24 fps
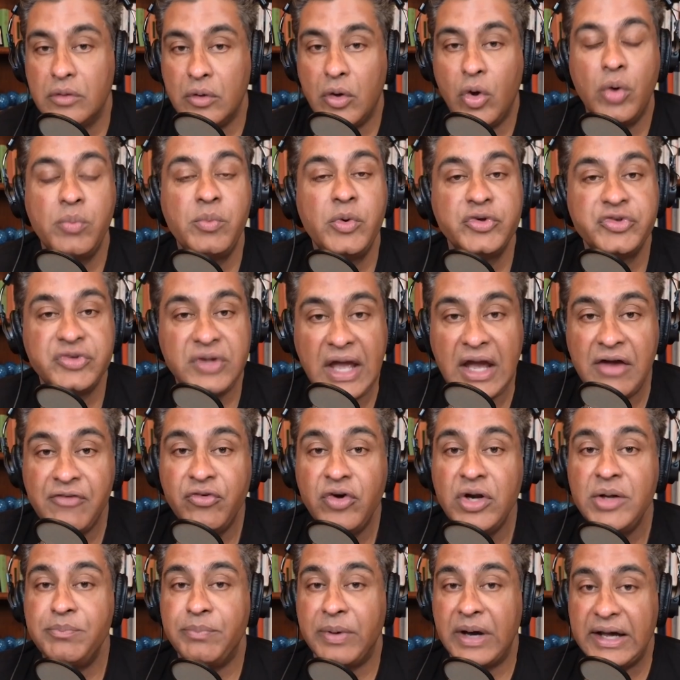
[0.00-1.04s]
almost
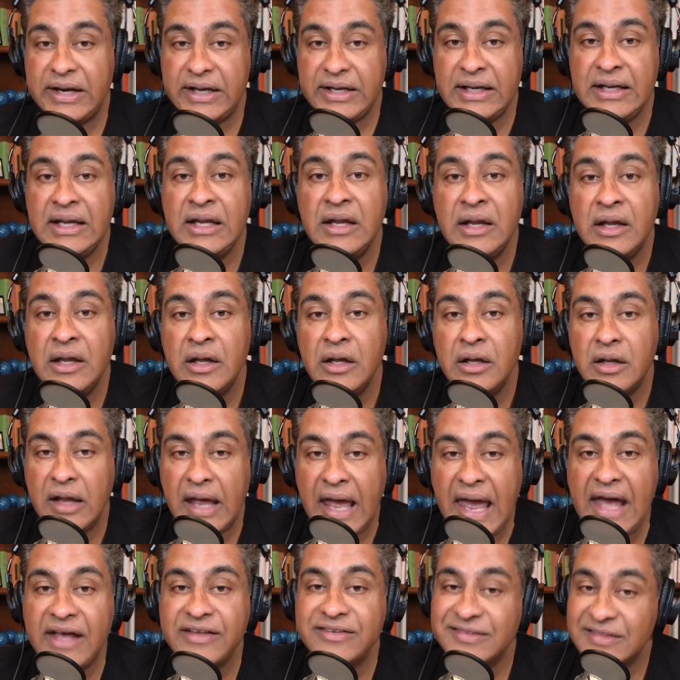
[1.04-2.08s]
everybody
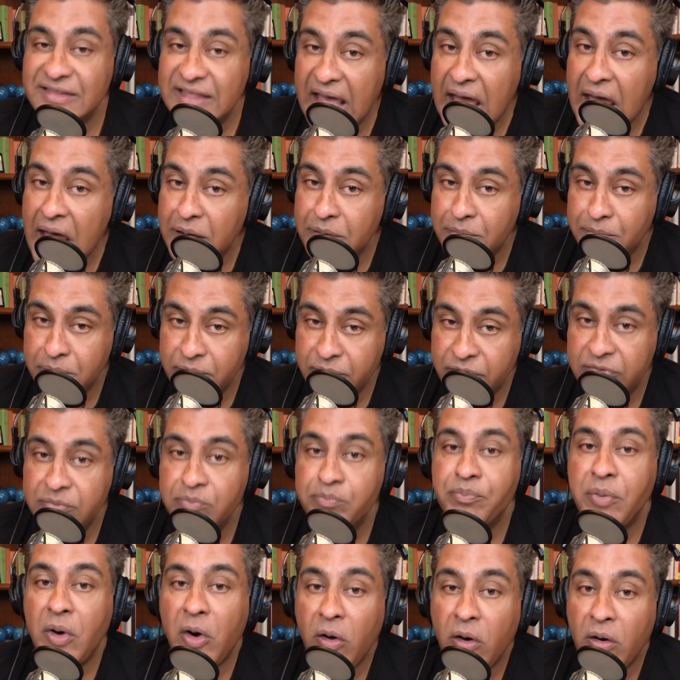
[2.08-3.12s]
has that
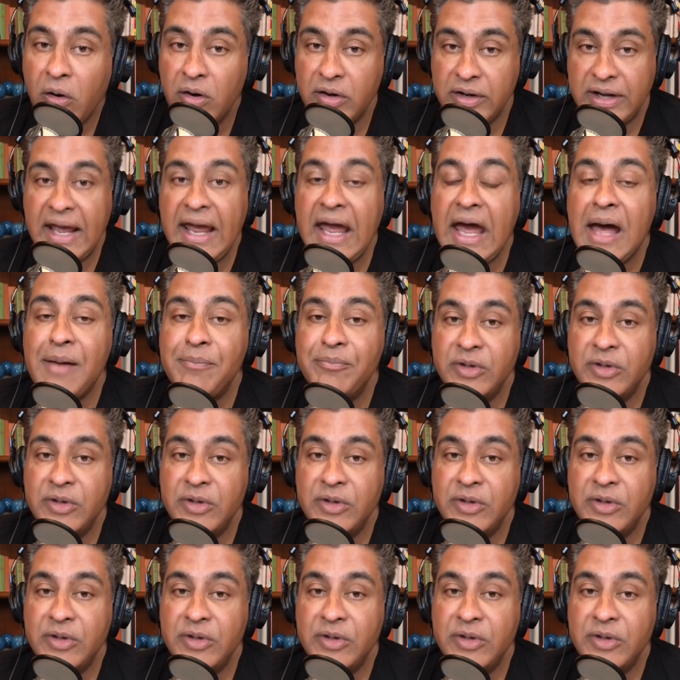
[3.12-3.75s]
part happen.